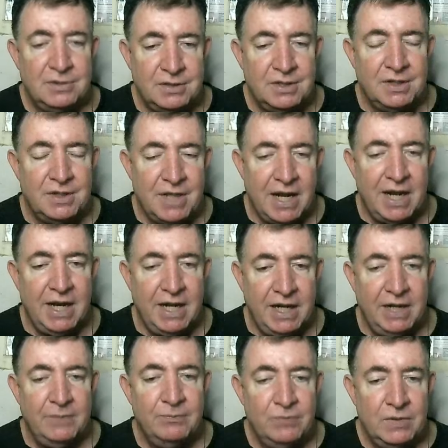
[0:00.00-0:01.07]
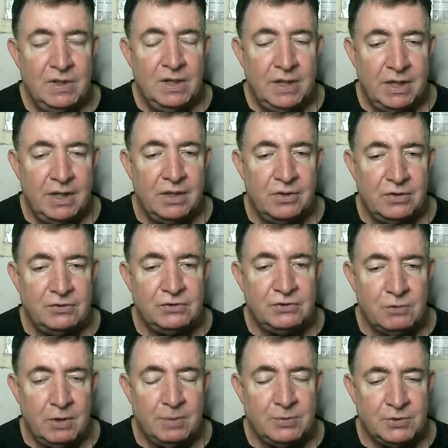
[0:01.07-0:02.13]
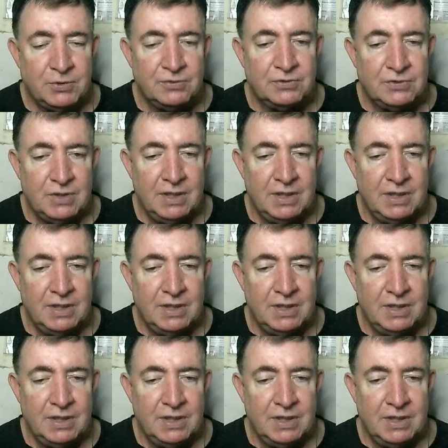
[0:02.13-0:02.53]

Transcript: today in the scriptures.